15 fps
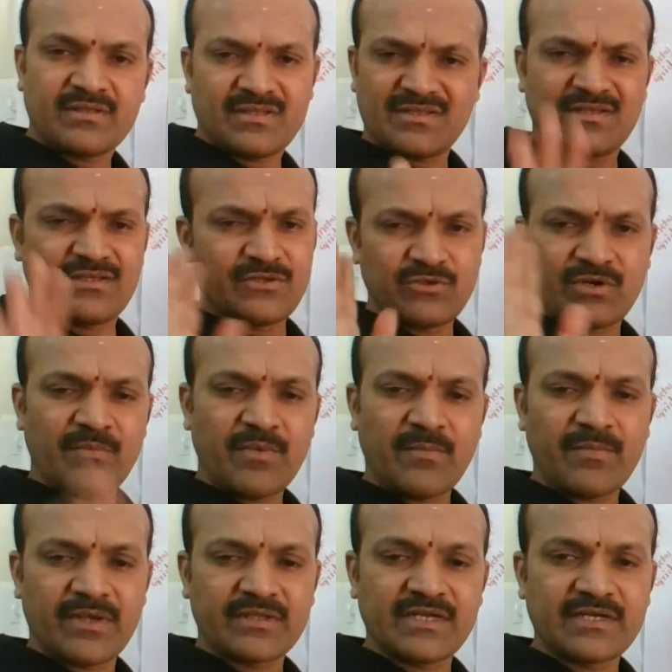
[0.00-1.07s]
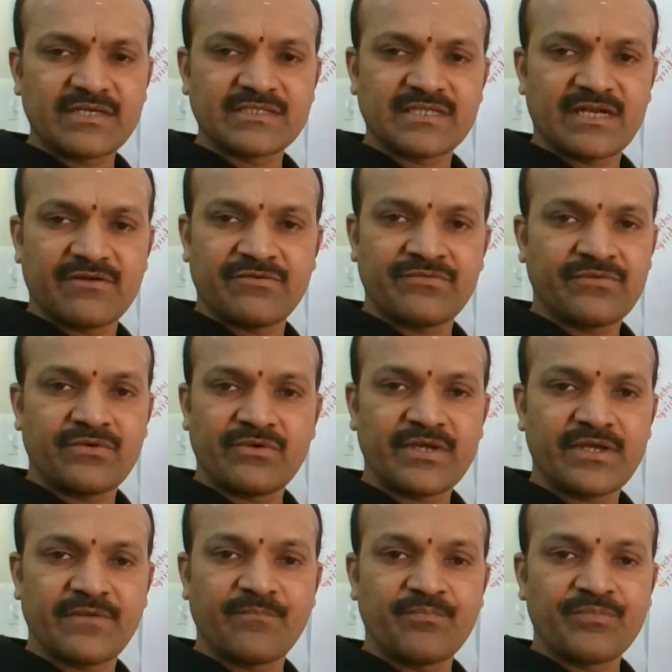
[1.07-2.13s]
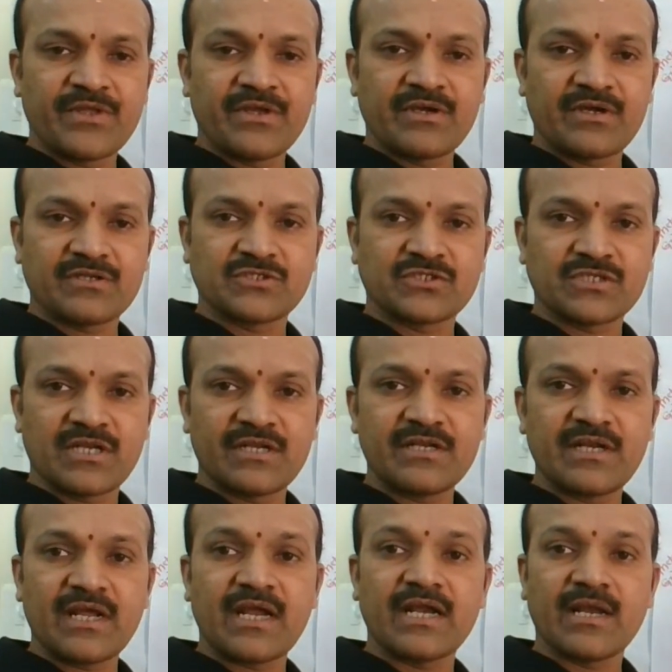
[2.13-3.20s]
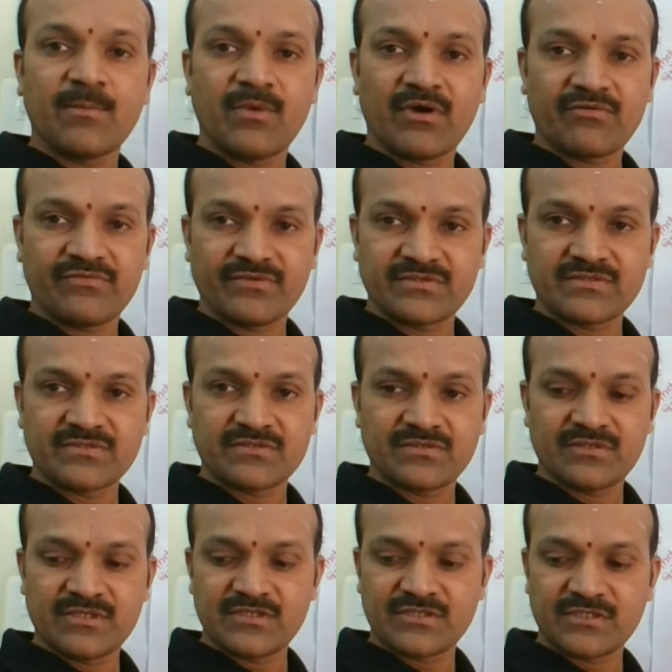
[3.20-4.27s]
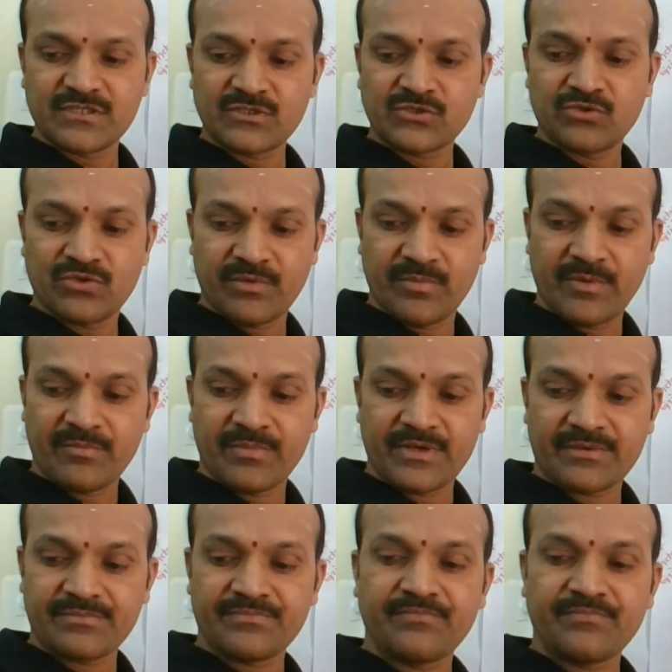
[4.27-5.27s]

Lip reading: you remember that is enough. Okay, crystalline and amorphous. These things you remember.